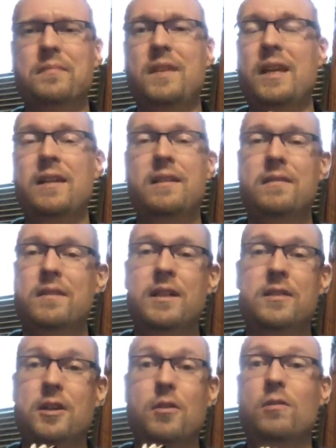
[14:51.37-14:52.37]
and
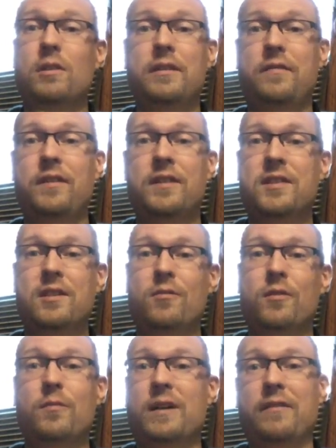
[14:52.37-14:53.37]
it totally fits
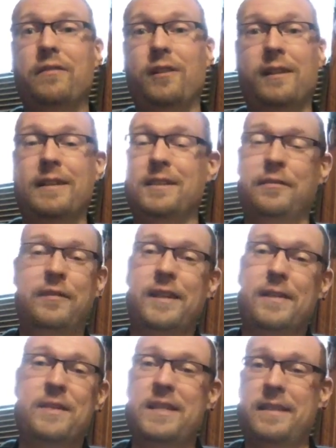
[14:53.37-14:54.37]
in with my philosophy.
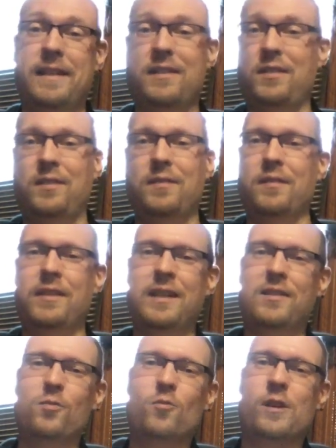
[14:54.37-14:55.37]
I mean, that's
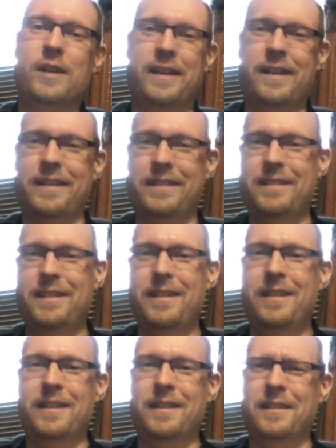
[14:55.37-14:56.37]
why
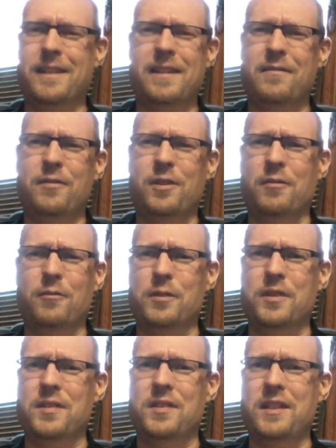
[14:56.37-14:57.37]
I got involved
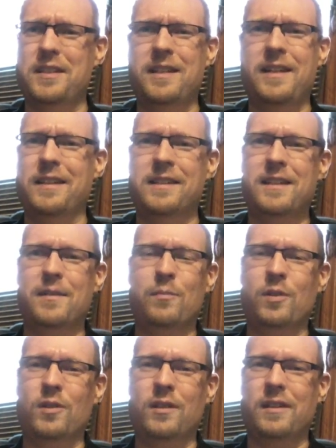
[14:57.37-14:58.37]
with the Satanic
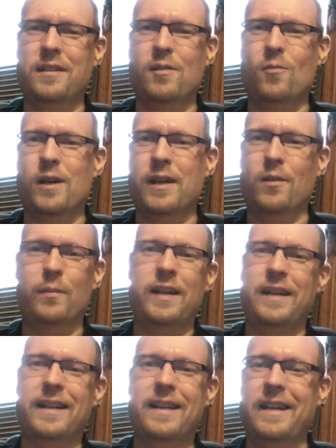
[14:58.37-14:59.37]
Temple a while
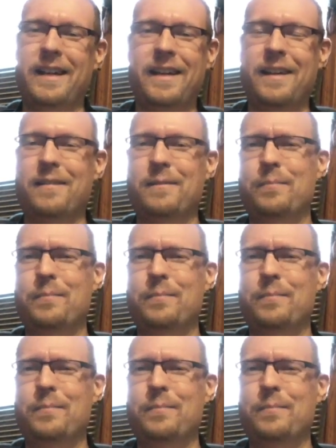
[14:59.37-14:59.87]
back, anyhow.